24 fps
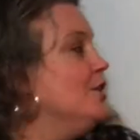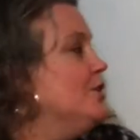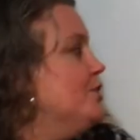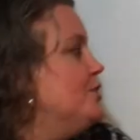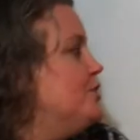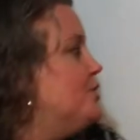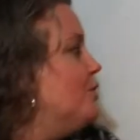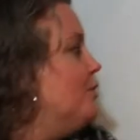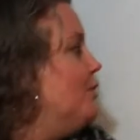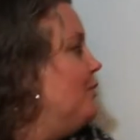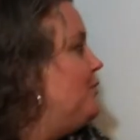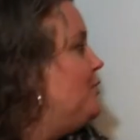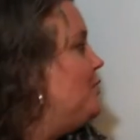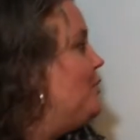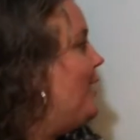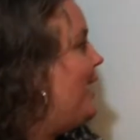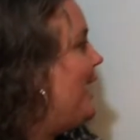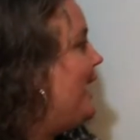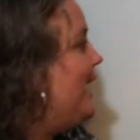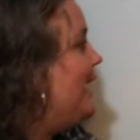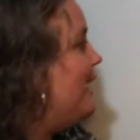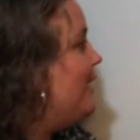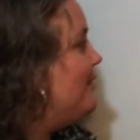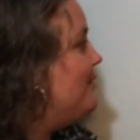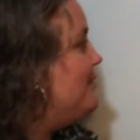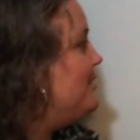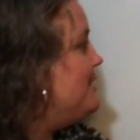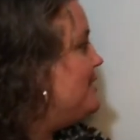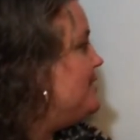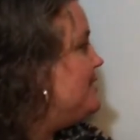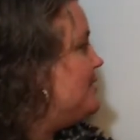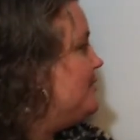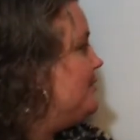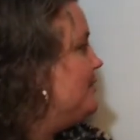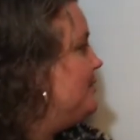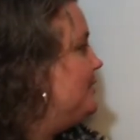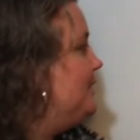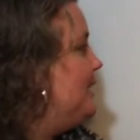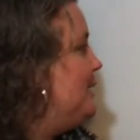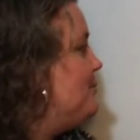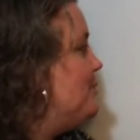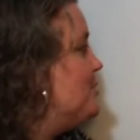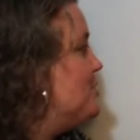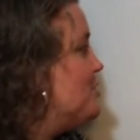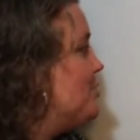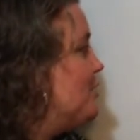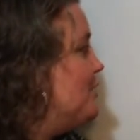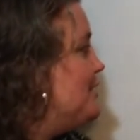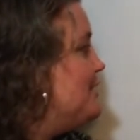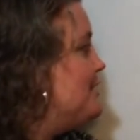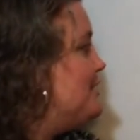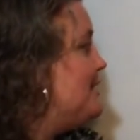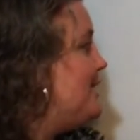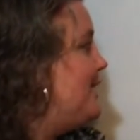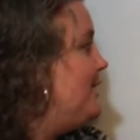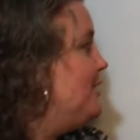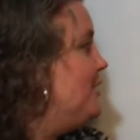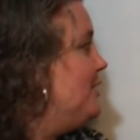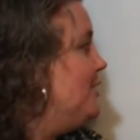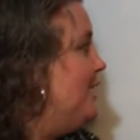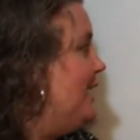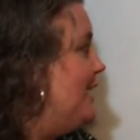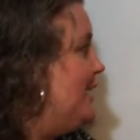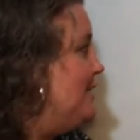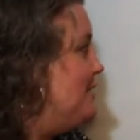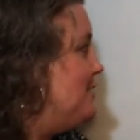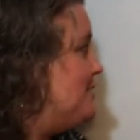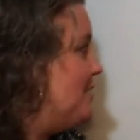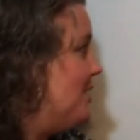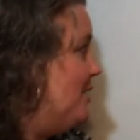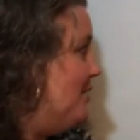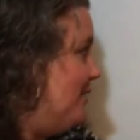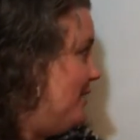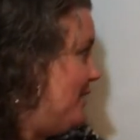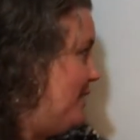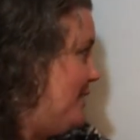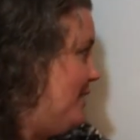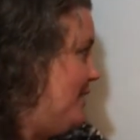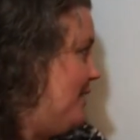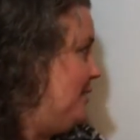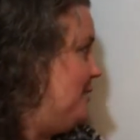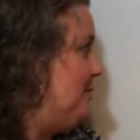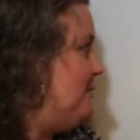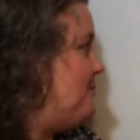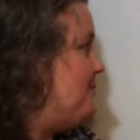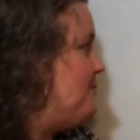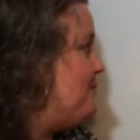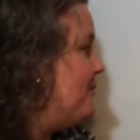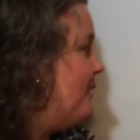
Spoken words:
So if you have these inflammatory cytokines going on,